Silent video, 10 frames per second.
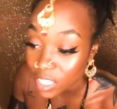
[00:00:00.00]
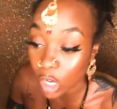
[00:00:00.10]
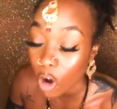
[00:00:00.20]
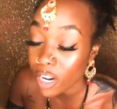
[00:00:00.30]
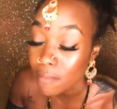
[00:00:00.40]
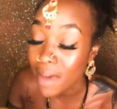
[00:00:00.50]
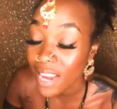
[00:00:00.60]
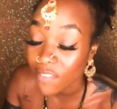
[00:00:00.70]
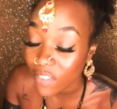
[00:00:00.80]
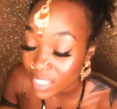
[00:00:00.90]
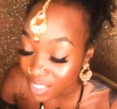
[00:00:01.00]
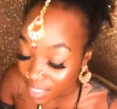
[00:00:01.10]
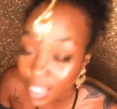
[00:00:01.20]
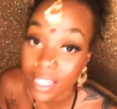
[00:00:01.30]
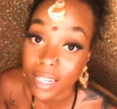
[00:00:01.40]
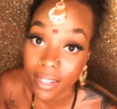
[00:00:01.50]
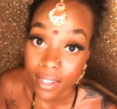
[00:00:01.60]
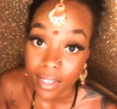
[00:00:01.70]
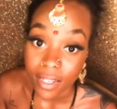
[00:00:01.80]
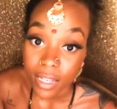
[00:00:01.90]
is already manifested.
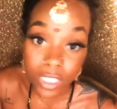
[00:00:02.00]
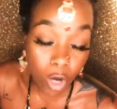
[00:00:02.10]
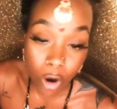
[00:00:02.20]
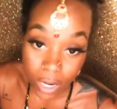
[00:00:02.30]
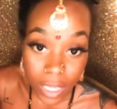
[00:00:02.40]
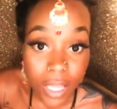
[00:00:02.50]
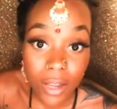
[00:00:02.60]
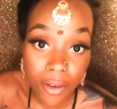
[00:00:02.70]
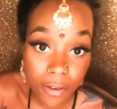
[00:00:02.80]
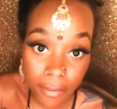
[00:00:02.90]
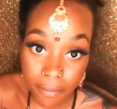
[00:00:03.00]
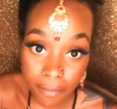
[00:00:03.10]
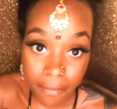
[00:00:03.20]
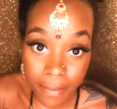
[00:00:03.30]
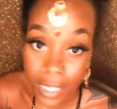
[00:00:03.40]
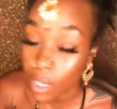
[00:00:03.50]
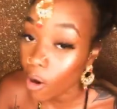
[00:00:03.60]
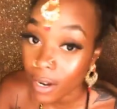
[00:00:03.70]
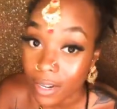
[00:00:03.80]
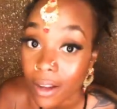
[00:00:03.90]
is already here. It's
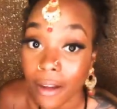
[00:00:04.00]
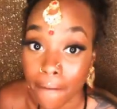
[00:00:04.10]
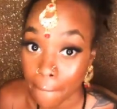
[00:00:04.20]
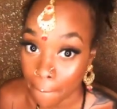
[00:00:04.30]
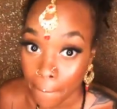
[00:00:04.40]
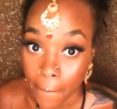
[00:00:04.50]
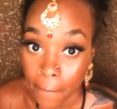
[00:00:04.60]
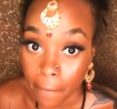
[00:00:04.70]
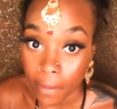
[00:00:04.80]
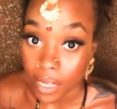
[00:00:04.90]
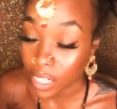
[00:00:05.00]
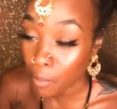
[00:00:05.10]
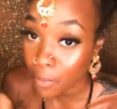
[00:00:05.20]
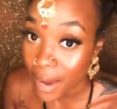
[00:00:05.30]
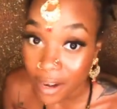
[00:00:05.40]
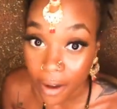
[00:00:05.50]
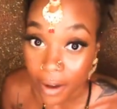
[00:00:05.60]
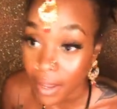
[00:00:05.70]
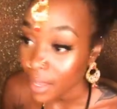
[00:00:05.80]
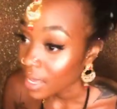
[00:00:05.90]
already done. Because I prayed on
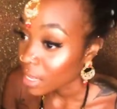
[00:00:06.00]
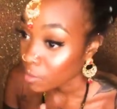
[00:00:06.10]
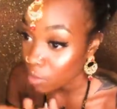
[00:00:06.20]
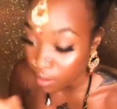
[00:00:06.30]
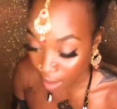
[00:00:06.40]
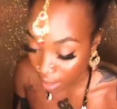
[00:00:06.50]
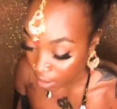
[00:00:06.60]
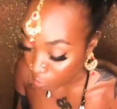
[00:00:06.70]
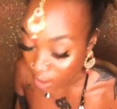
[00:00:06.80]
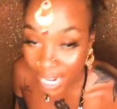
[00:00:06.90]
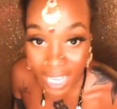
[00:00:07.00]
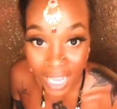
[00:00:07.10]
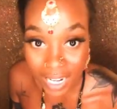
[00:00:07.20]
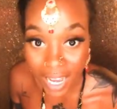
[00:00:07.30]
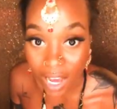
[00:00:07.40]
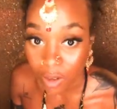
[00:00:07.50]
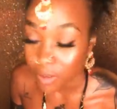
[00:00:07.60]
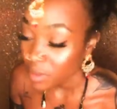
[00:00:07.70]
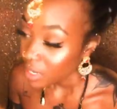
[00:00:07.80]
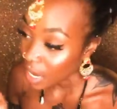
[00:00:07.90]
it, I'm writing it down,
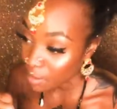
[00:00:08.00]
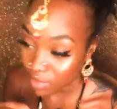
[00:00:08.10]
I'm